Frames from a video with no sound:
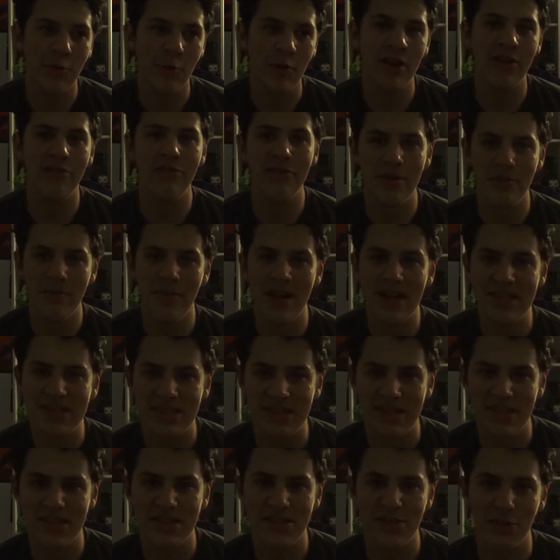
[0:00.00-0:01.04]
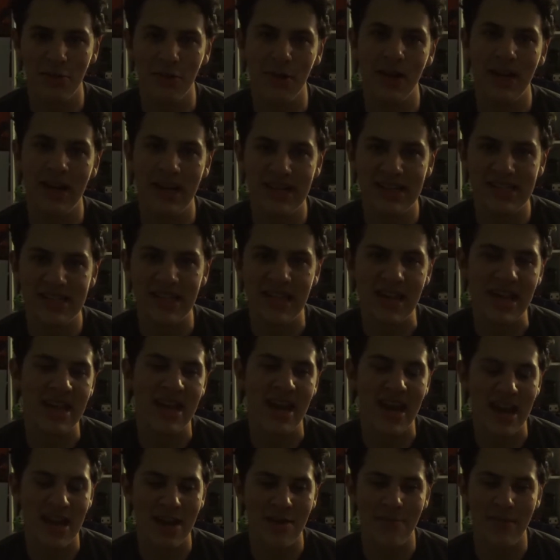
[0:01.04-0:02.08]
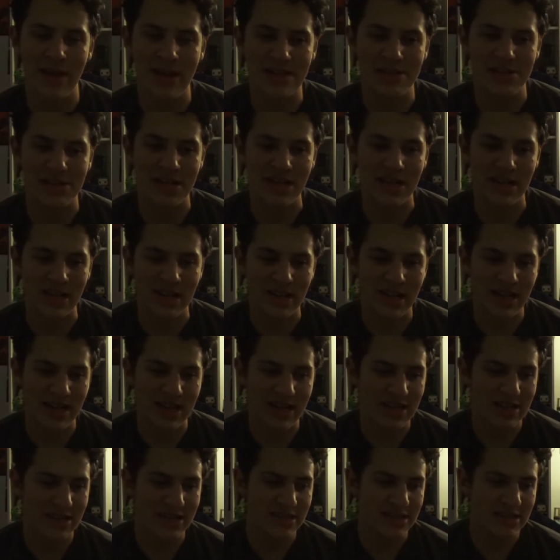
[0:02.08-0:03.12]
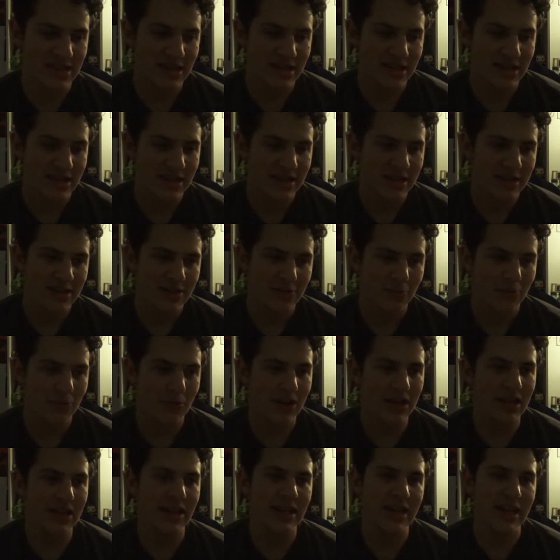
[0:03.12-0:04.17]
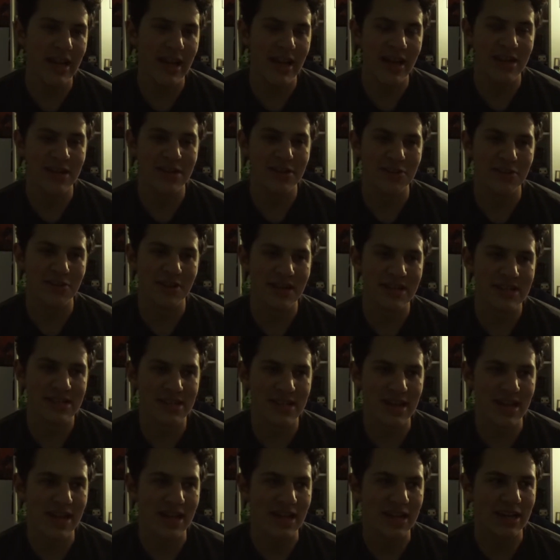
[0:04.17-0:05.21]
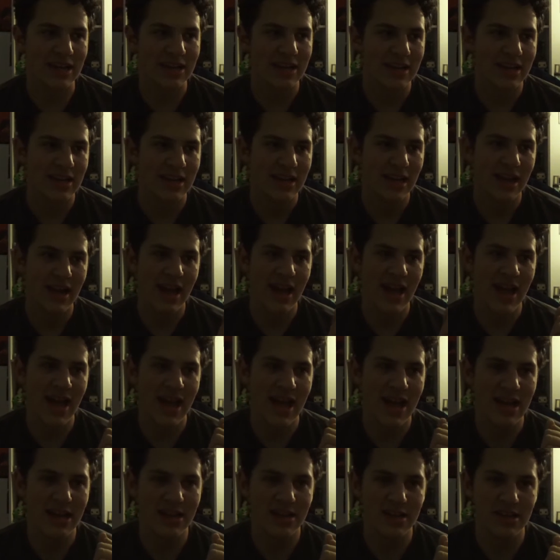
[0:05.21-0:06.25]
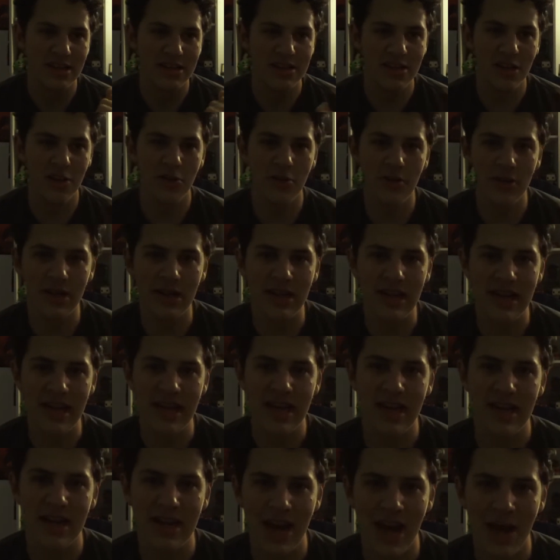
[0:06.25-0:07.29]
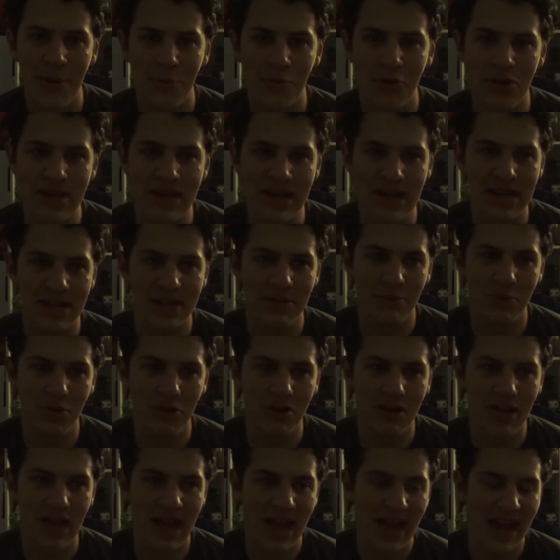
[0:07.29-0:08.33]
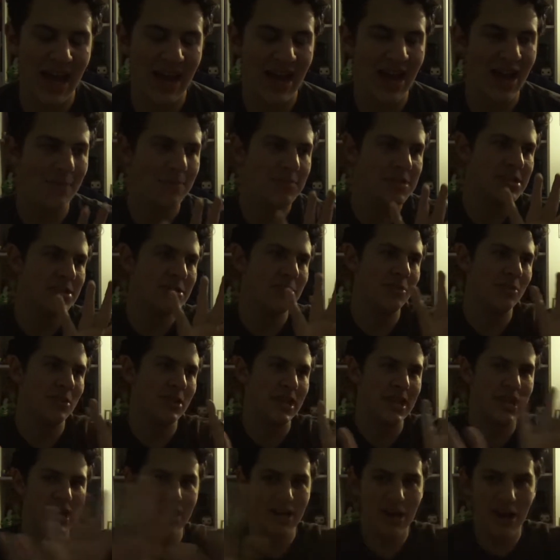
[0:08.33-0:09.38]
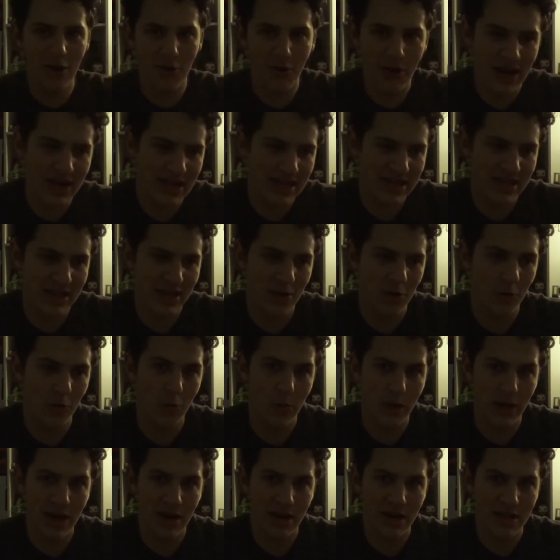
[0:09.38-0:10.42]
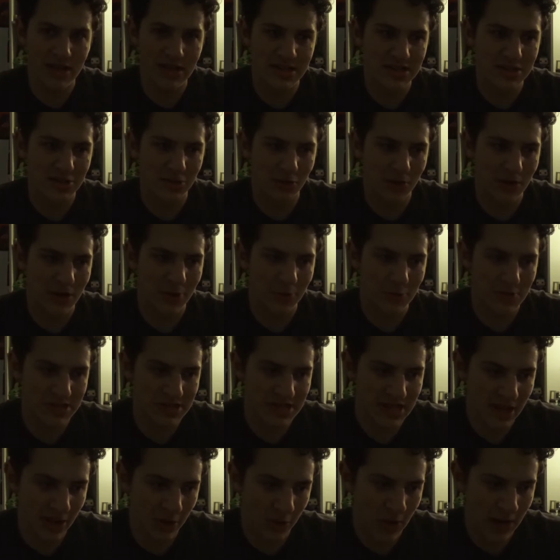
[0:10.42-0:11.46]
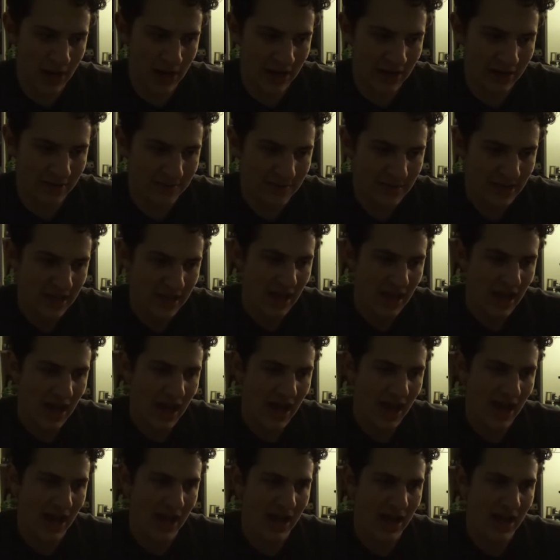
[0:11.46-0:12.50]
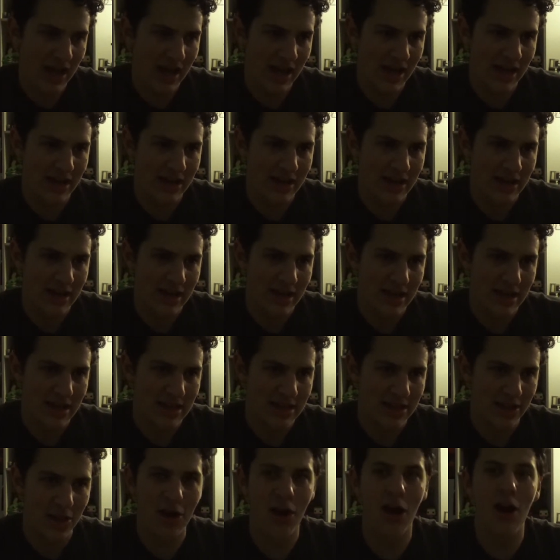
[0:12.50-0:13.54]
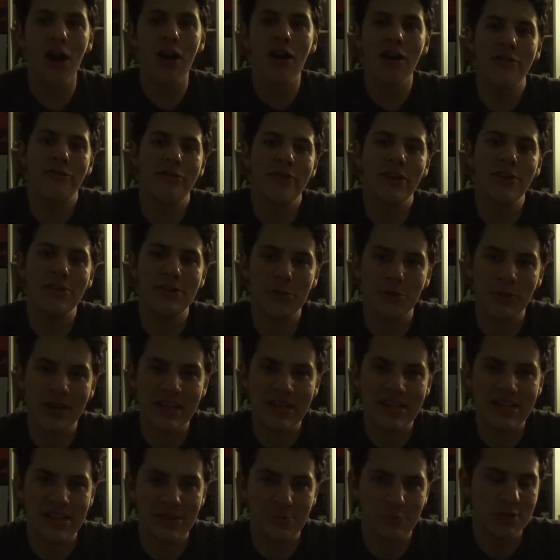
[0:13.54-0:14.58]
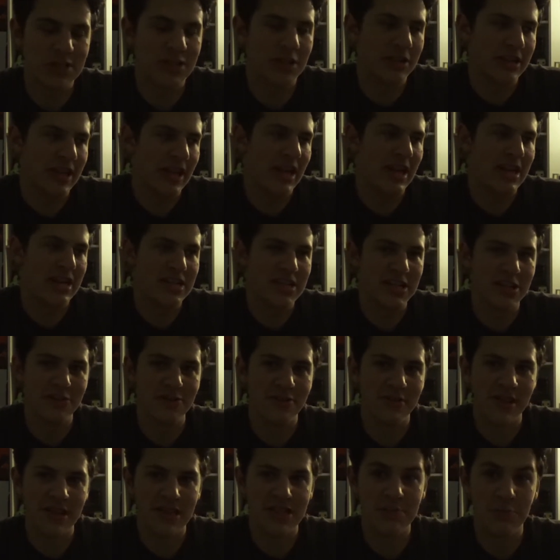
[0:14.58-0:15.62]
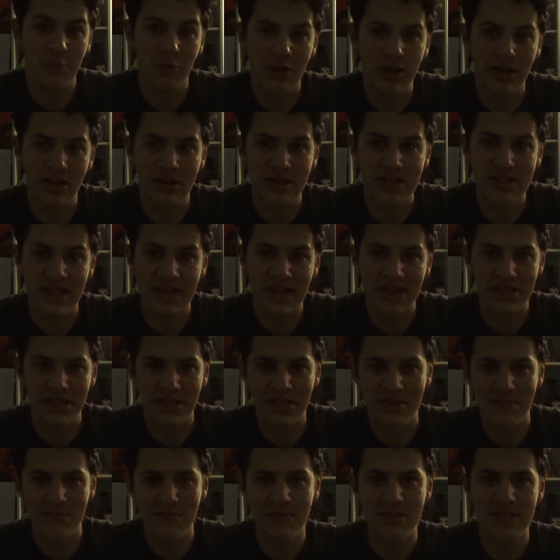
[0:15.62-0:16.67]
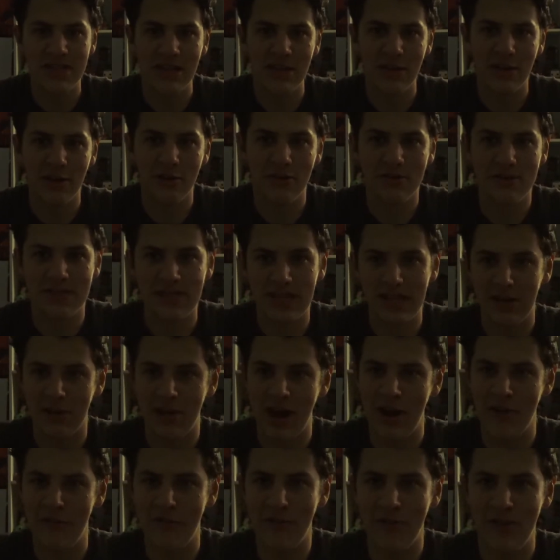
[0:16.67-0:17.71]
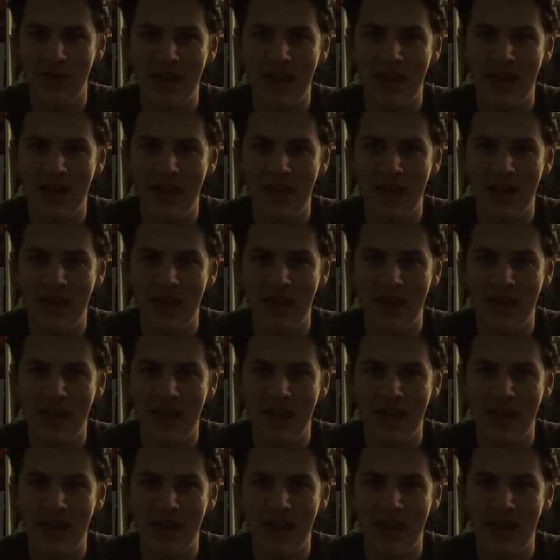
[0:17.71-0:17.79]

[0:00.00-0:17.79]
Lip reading: one of the best stories in animation. It is really interesting and totally not predictable. I had absolutely no idea where the story was going. There are a few twists, which I'll get into in the spoiler section, so stick around for